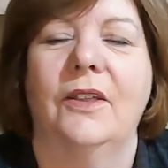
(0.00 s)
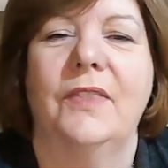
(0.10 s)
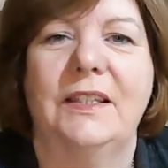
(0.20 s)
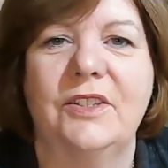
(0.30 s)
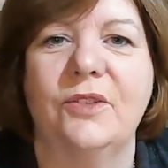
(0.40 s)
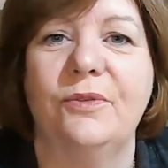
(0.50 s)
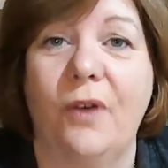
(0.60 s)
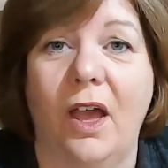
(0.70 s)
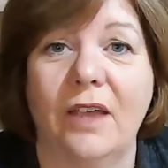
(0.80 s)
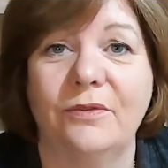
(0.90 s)
That's the
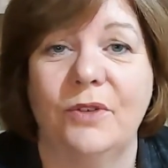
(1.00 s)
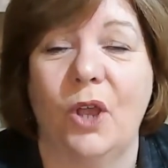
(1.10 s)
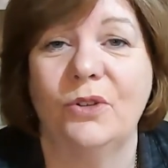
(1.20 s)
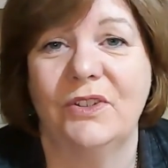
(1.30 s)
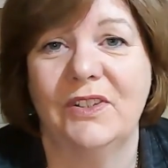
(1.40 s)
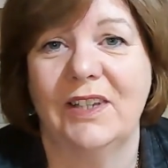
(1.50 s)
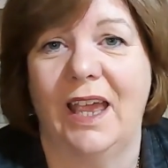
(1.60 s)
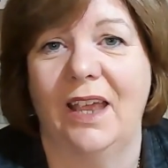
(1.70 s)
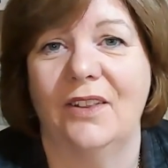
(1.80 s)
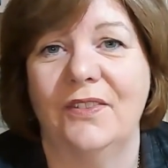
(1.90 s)
5-note
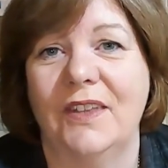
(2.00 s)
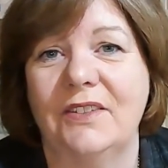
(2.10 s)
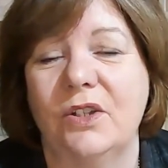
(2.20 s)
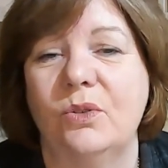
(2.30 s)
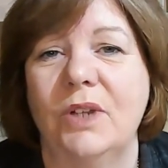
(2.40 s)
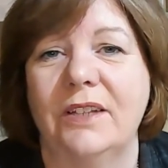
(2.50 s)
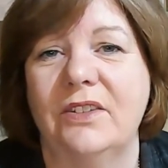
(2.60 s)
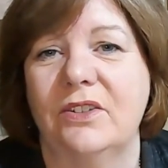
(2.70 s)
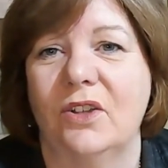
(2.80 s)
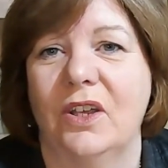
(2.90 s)
scale, and that's a good
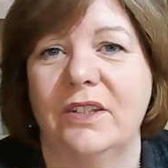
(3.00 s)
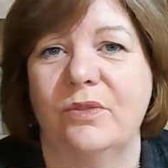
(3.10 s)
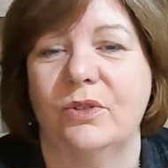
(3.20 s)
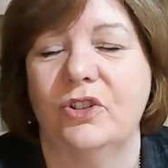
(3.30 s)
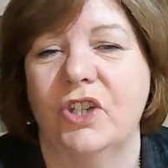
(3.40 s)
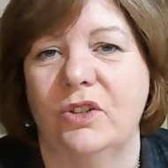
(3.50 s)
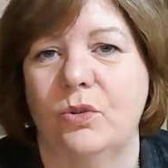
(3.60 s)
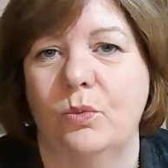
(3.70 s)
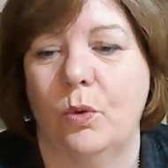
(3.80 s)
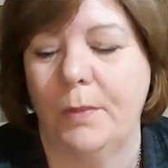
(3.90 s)
exercise for a
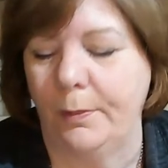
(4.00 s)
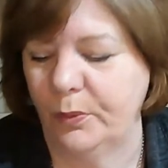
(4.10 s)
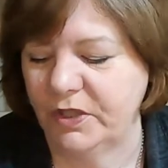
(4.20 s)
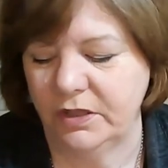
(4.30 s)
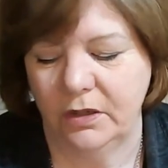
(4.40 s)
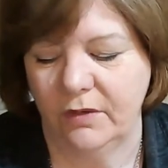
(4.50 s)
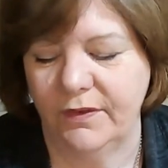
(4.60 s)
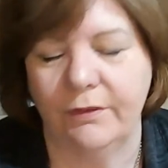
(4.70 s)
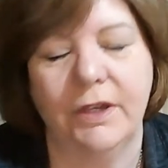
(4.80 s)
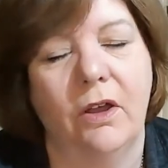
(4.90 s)
gentle warm-up. We didn't go
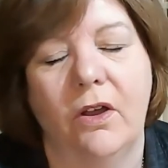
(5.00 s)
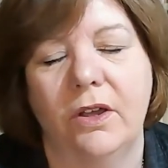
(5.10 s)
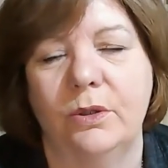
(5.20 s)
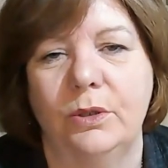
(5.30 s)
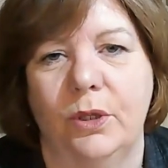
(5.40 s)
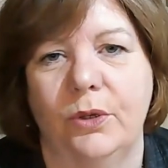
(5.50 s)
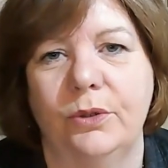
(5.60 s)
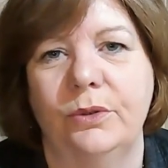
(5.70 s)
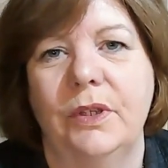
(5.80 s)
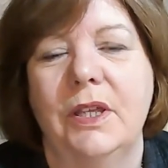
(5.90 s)
very high or low,
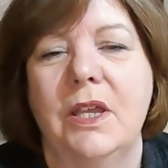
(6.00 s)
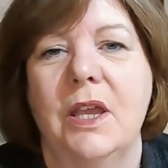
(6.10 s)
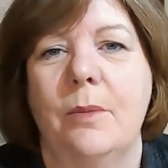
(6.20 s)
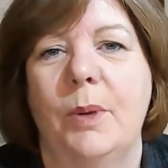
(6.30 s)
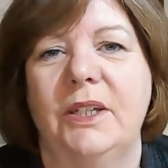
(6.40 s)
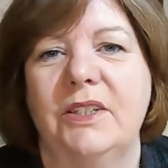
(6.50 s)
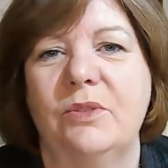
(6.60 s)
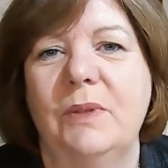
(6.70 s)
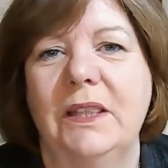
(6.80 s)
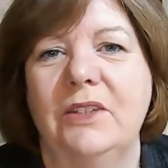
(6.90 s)
but
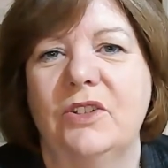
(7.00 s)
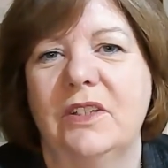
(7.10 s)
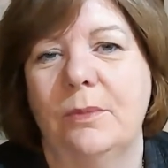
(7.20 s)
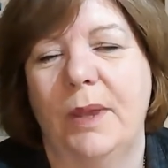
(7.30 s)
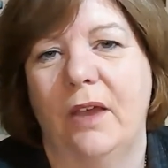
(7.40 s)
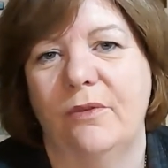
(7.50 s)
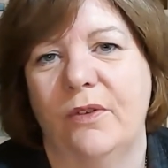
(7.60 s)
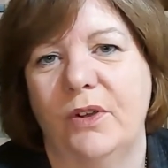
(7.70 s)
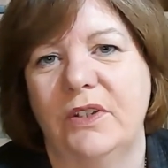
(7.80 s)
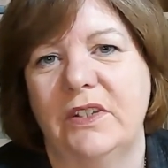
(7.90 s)
it's really just about
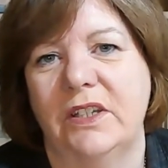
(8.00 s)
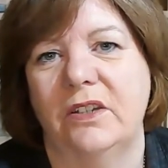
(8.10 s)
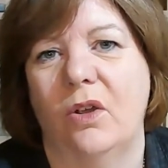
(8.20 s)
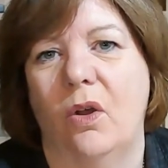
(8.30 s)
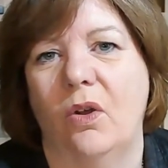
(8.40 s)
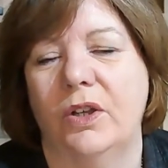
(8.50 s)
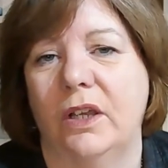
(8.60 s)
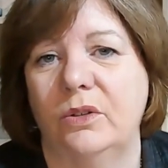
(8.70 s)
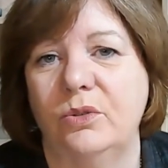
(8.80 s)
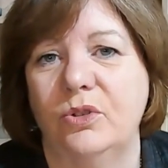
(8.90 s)
focusing on
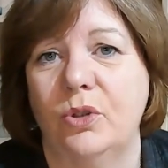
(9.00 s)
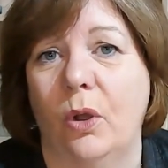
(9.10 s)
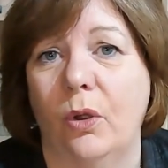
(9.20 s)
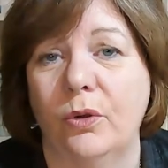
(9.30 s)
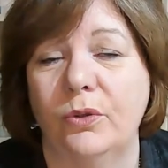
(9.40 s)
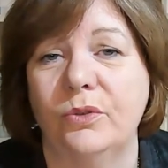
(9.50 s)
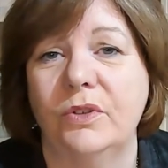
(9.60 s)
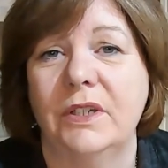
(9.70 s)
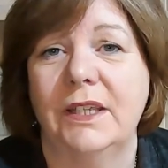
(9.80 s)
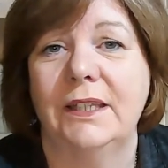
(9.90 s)
a good tone,
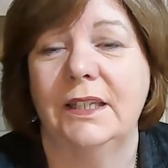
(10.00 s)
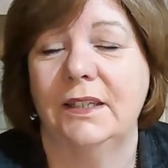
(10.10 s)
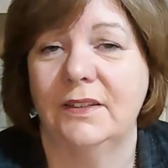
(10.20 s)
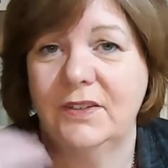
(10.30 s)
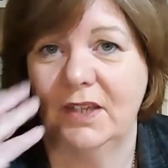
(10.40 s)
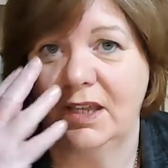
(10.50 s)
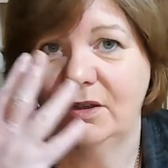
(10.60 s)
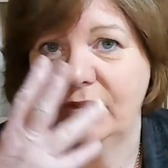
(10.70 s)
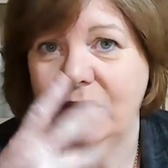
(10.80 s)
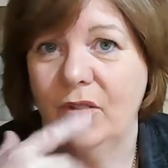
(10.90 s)
getting the
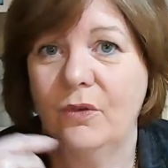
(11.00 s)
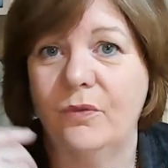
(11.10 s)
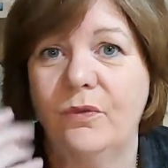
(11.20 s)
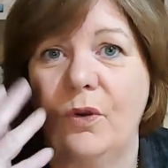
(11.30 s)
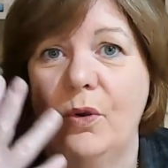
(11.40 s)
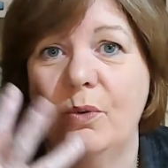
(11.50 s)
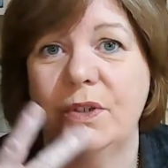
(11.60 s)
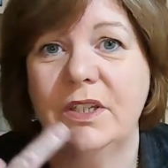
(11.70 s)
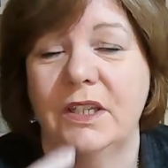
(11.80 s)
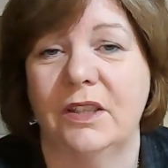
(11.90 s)
sound
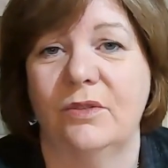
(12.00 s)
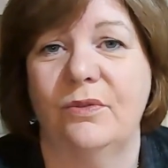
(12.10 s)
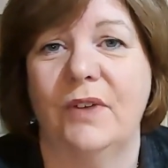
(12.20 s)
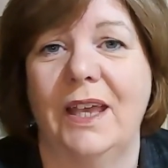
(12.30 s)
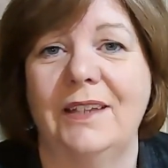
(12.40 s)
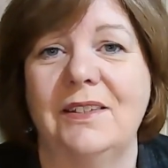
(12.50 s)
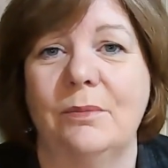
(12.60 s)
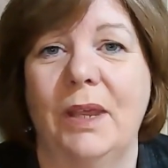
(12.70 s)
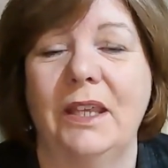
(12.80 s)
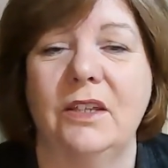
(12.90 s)
forward in the face,
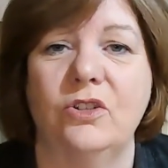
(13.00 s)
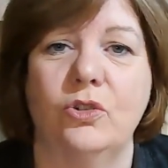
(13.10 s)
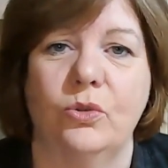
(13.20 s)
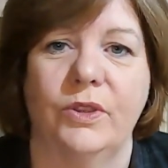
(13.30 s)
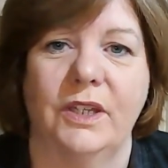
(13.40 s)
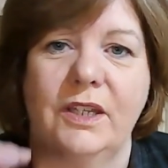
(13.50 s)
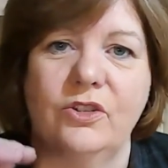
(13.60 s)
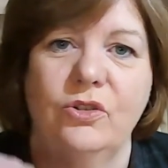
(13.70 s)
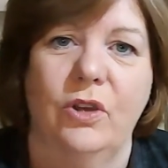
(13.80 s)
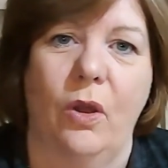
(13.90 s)
making sure that
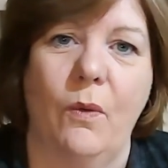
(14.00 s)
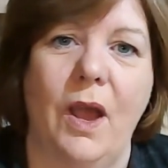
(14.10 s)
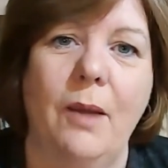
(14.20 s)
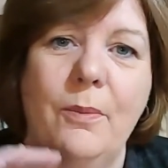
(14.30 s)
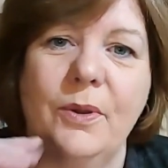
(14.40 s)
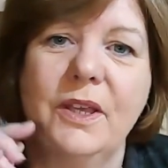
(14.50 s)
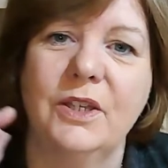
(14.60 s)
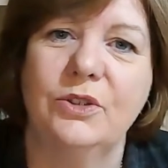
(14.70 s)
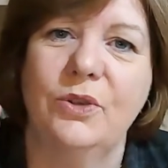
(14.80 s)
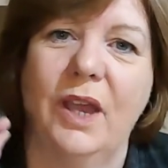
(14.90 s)
as you go up,
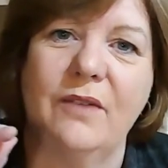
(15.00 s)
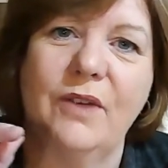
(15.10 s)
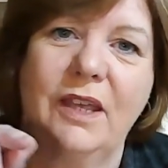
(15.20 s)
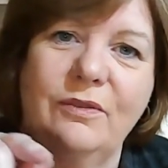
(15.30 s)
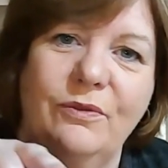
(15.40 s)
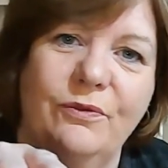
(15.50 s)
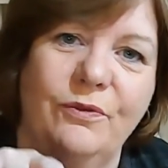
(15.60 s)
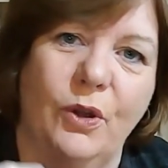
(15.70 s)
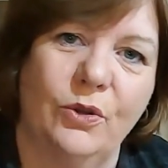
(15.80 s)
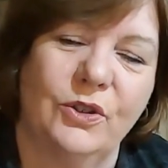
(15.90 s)
you have a
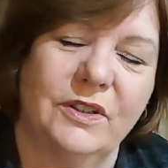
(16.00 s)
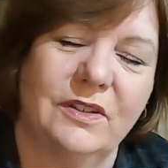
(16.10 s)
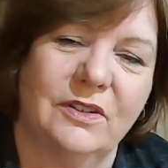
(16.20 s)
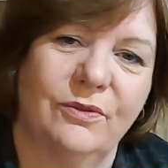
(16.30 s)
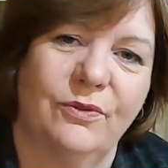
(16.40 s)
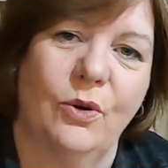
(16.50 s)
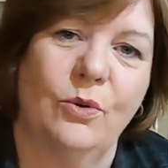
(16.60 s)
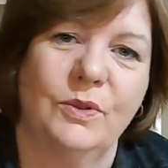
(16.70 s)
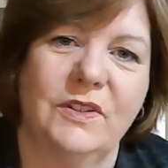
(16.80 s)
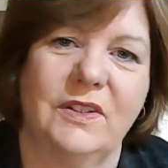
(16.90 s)
focused
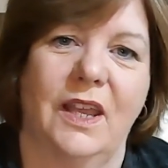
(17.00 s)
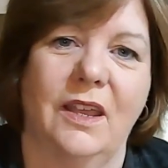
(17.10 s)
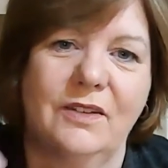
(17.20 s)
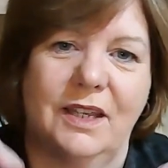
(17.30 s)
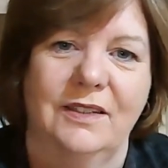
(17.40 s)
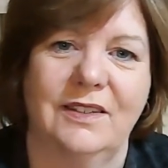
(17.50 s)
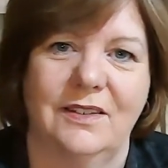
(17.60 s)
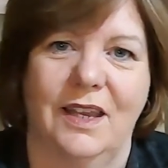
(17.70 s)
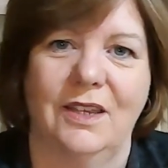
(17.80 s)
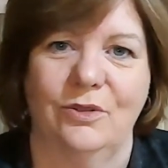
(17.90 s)
forward sound and
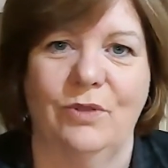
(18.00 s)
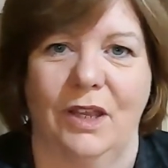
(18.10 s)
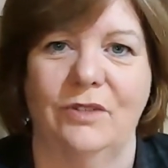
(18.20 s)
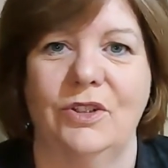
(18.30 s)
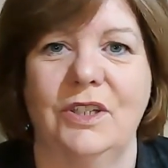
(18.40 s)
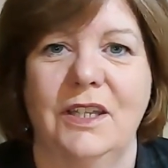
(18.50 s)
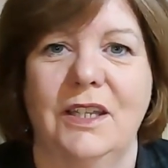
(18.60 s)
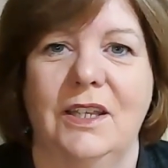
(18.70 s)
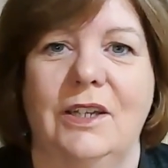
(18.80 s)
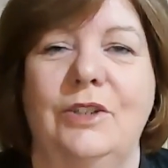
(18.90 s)
staying grounded.
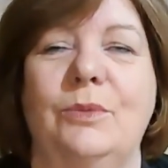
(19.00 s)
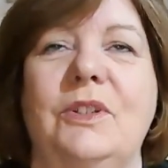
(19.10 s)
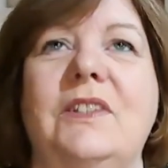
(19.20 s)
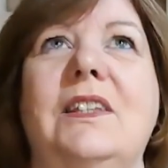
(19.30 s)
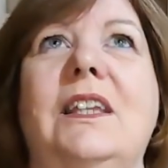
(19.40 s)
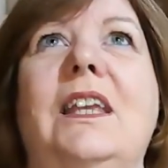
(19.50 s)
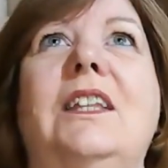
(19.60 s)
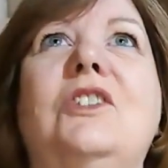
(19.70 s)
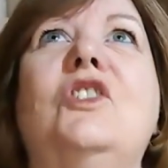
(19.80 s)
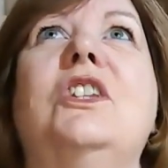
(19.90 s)
I don't want to see
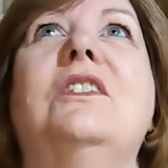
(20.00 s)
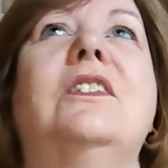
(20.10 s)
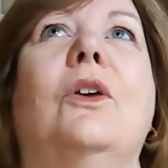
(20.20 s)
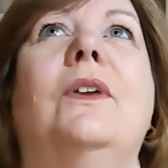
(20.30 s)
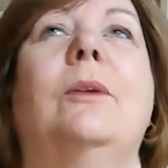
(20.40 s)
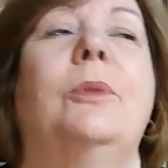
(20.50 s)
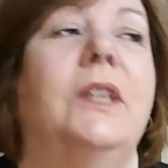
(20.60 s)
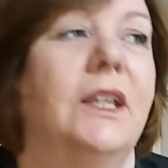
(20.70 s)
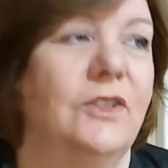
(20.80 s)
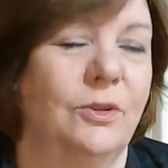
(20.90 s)
any chins going up in
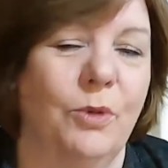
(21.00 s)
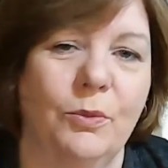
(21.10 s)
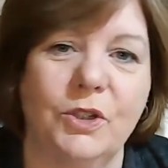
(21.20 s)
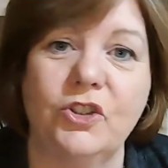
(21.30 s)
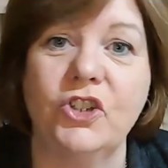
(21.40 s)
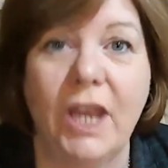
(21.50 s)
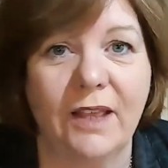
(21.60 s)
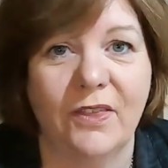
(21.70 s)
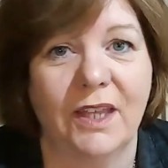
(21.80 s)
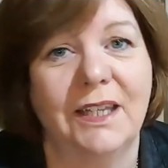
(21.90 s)
the air, so you might want to
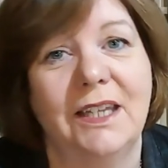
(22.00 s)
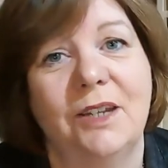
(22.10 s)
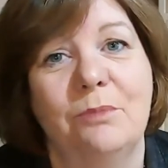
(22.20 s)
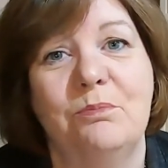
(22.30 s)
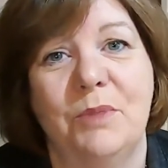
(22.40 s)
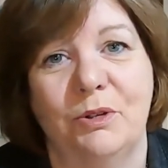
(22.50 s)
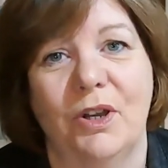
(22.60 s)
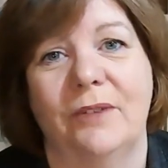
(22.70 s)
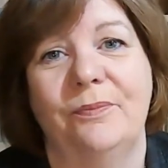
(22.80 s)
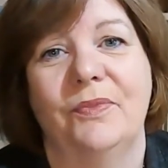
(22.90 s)
check that in a mirror.